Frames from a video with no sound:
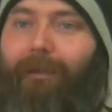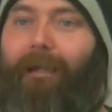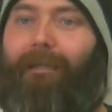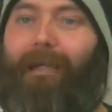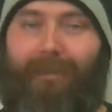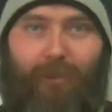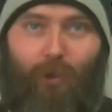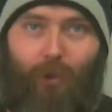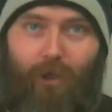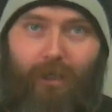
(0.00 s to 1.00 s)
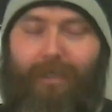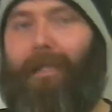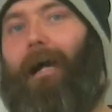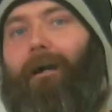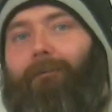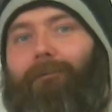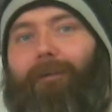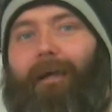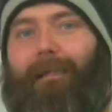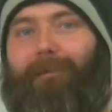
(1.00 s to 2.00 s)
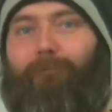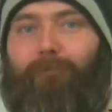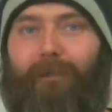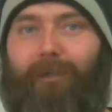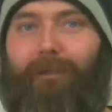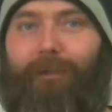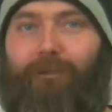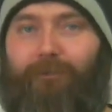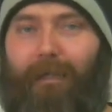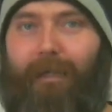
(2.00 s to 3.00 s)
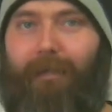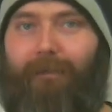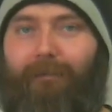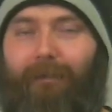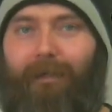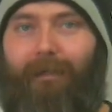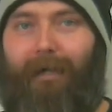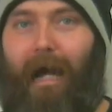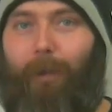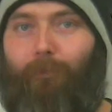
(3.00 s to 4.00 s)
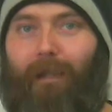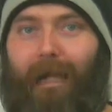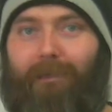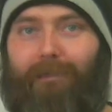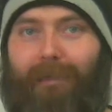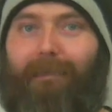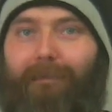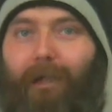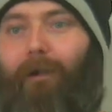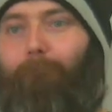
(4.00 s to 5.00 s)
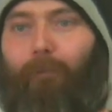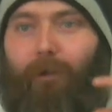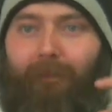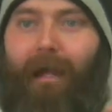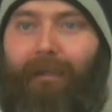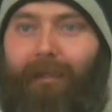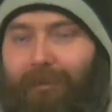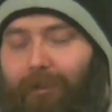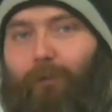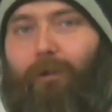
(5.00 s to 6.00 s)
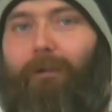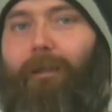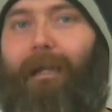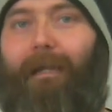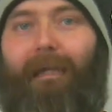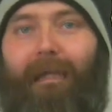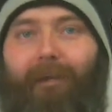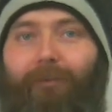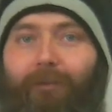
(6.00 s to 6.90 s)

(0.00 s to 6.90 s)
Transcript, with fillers: Discord now, so that's really great. I will actually start putting that Discord link in the